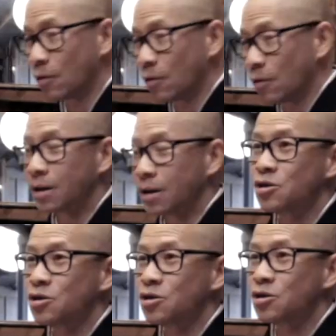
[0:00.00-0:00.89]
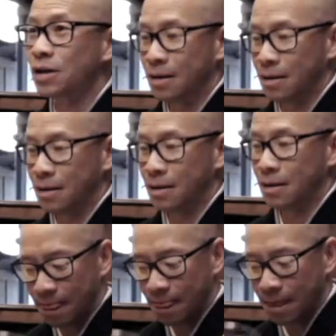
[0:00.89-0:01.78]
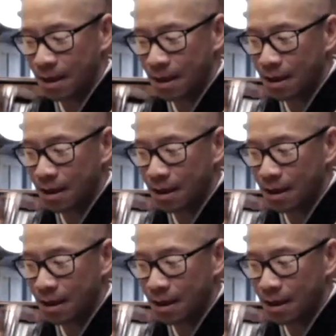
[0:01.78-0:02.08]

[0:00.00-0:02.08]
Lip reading: or destroy our neighboring country."